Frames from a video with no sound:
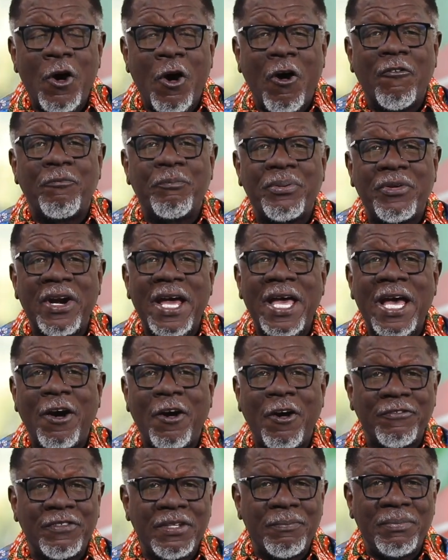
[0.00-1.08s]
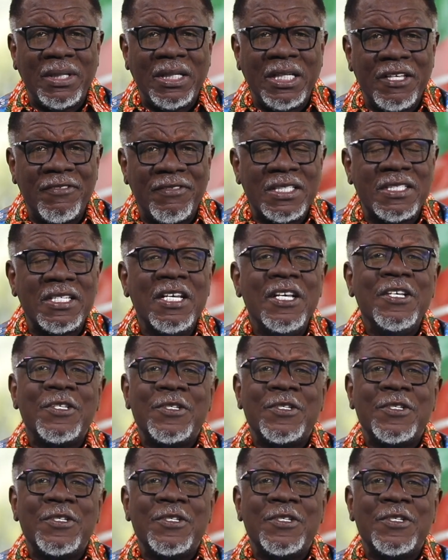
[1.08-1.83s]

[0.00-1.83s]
of prayer of the believers.